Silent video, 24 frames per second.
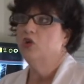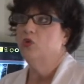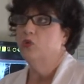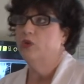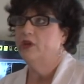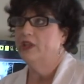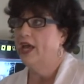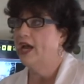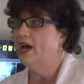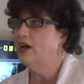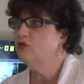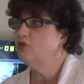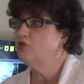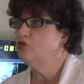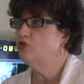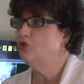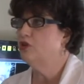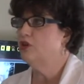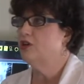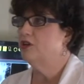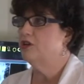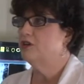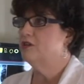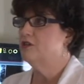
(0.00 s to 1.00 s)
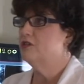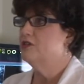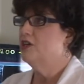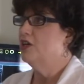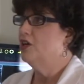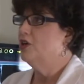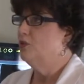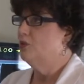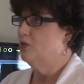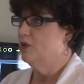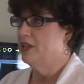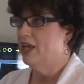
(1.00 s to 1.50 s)
without drugs,
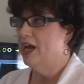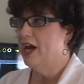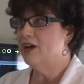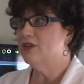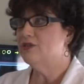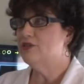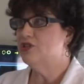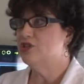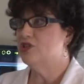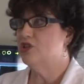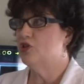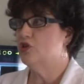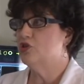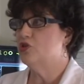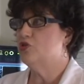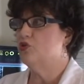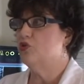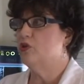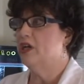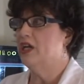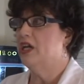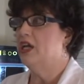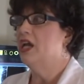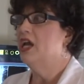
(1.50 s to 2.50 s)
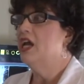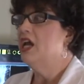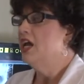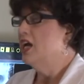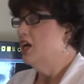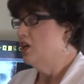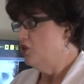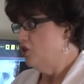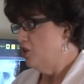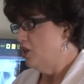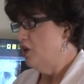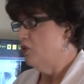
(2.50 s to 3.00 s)
without surgery,
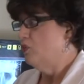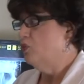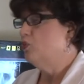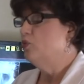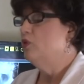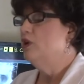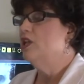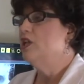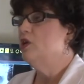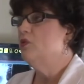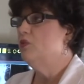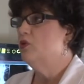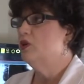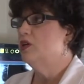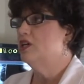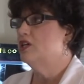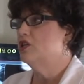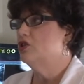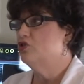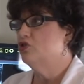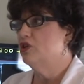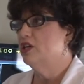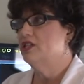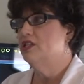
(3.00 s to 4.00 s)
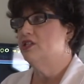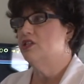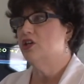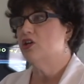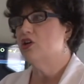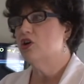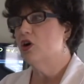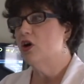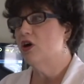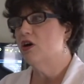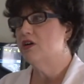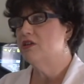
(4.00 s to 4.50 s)
that really want to address the
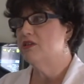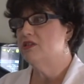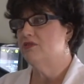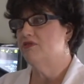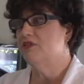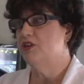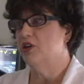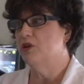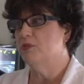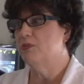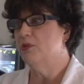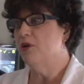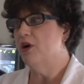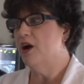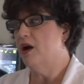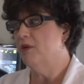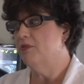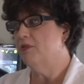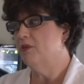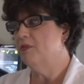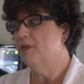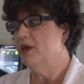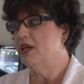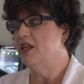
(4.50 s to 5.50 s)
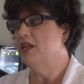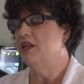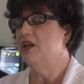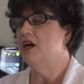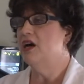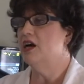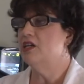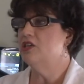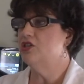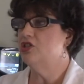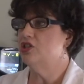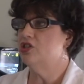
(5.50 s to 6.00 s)
cause of their problem and
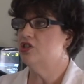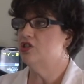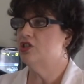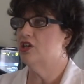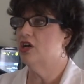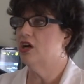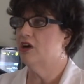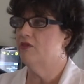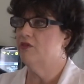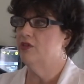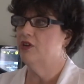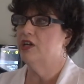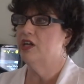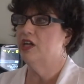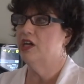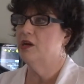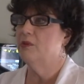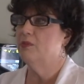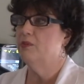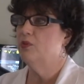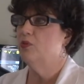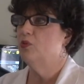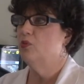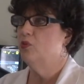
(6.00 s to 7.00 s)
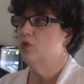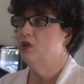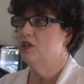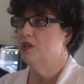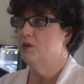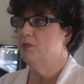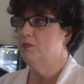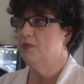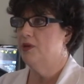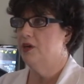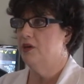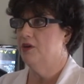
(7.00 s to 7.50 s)
not just cover it up with a
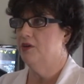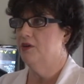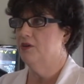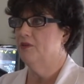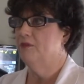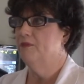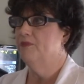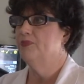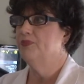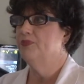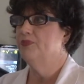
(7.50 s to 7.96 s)
pill.